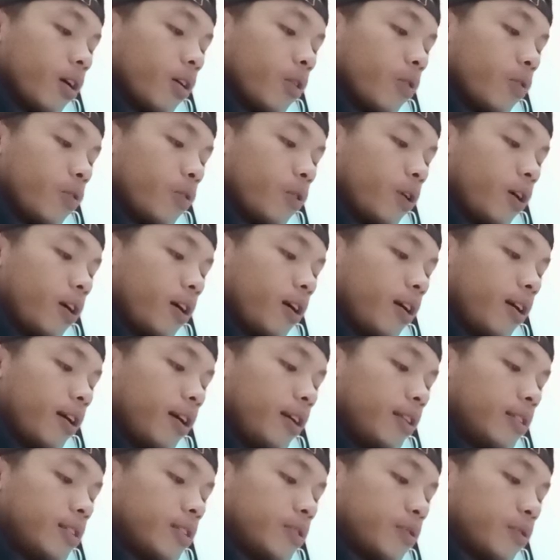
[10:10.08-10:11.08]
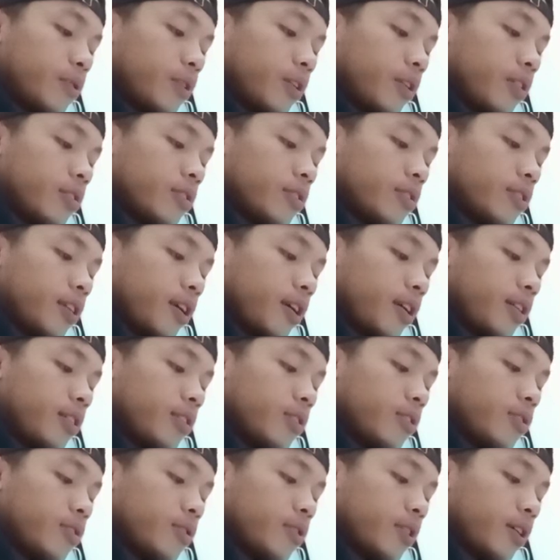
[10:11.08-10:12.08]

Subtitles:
what it will take to